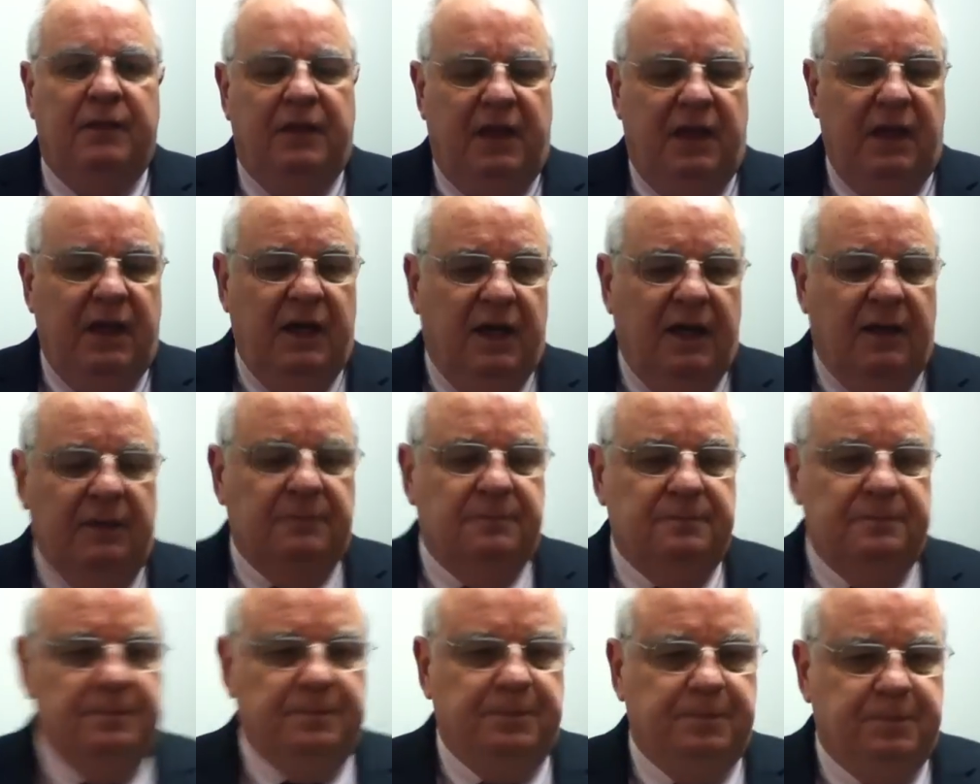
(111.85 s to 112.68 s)
the
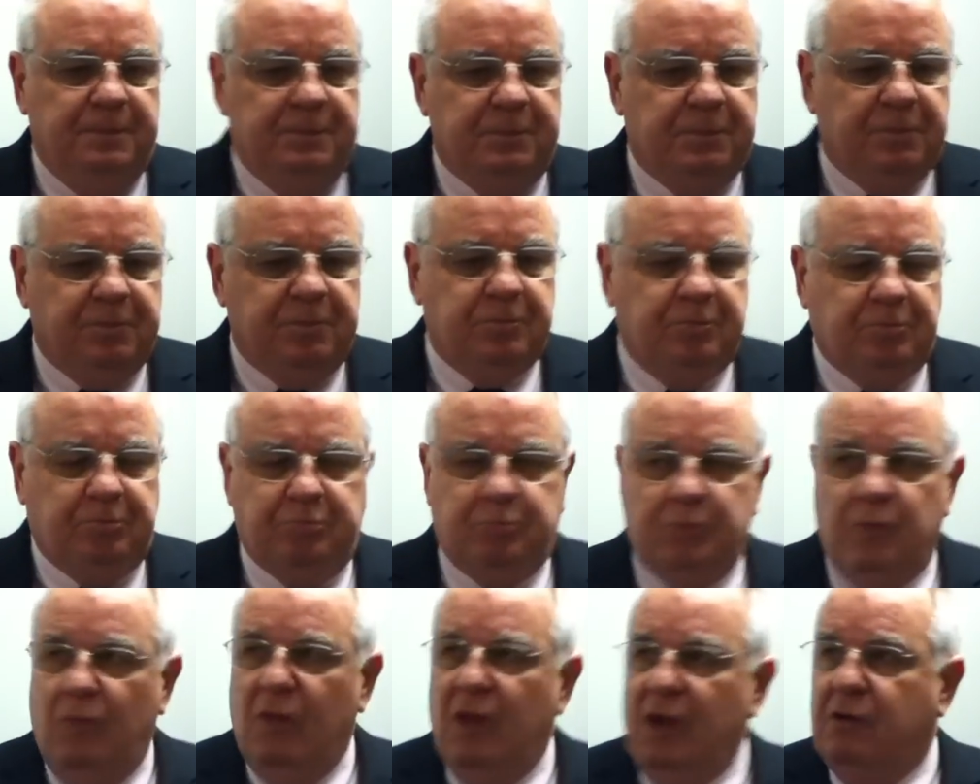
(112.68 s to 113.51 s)
um,
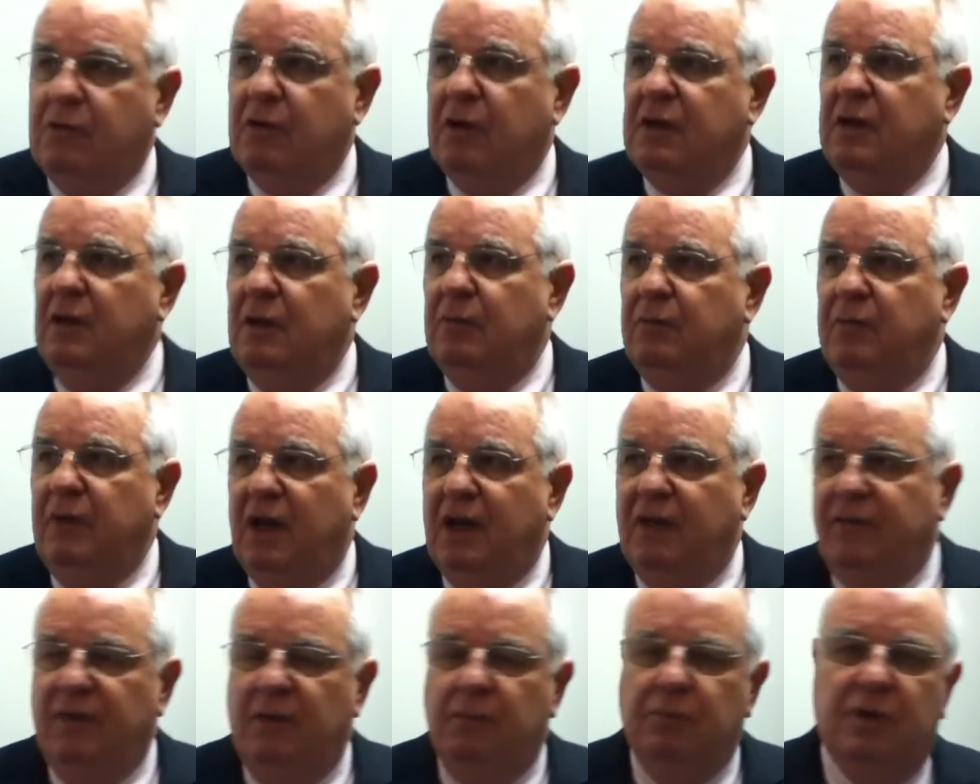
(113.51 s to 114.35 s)
curriculum
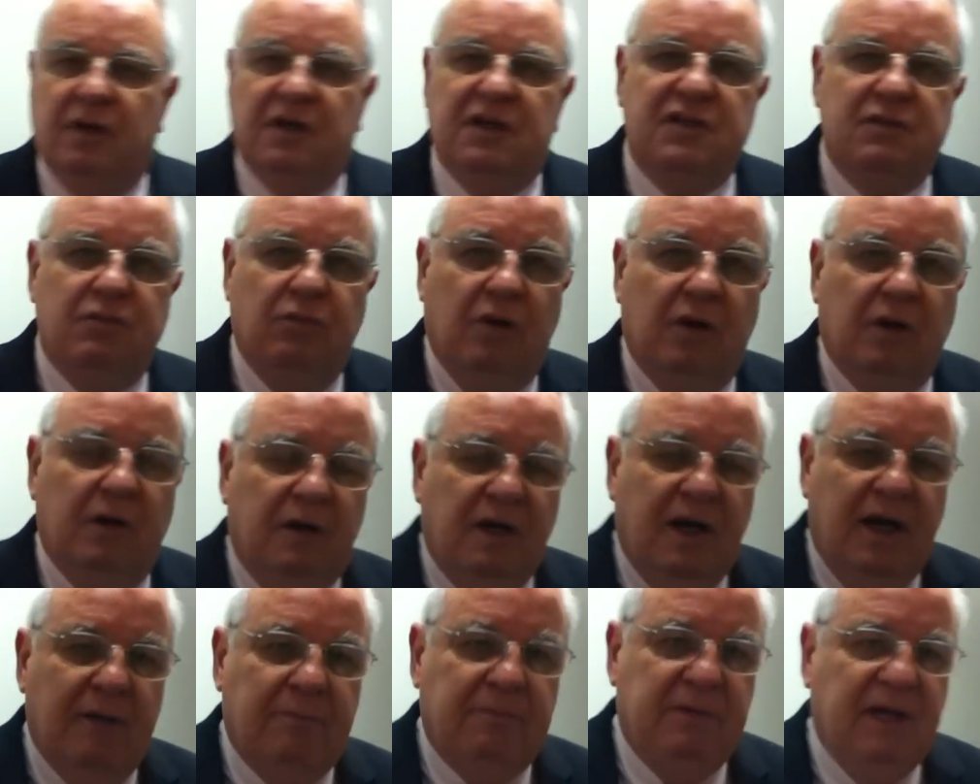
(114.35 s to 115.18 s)
relevant books
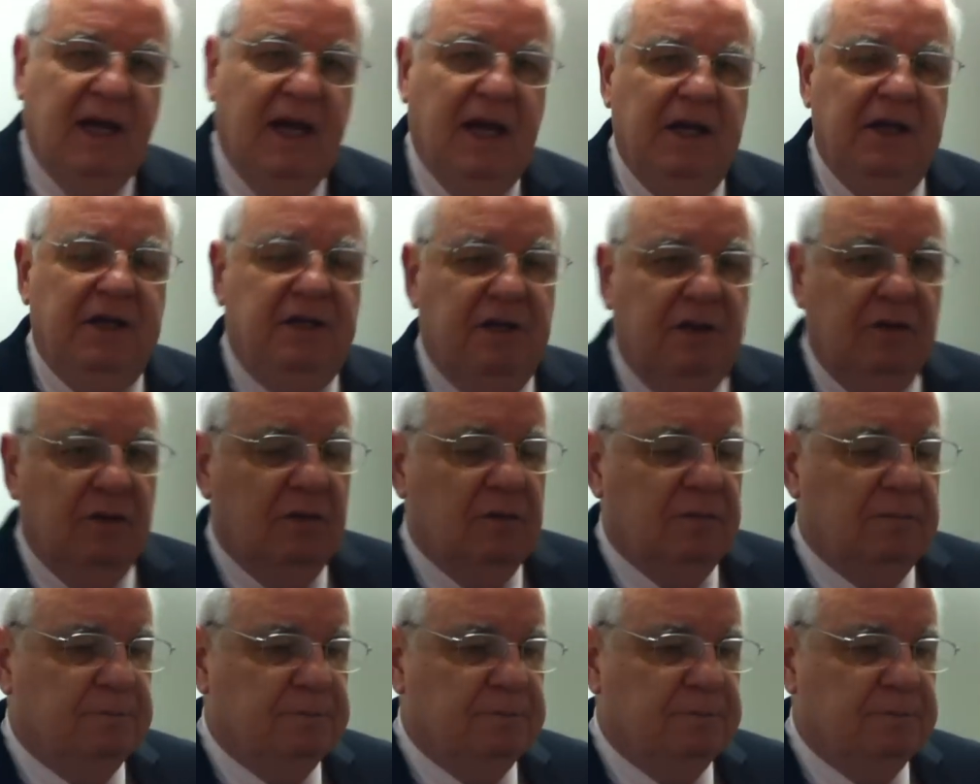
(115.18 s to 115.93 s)
were uh, tied to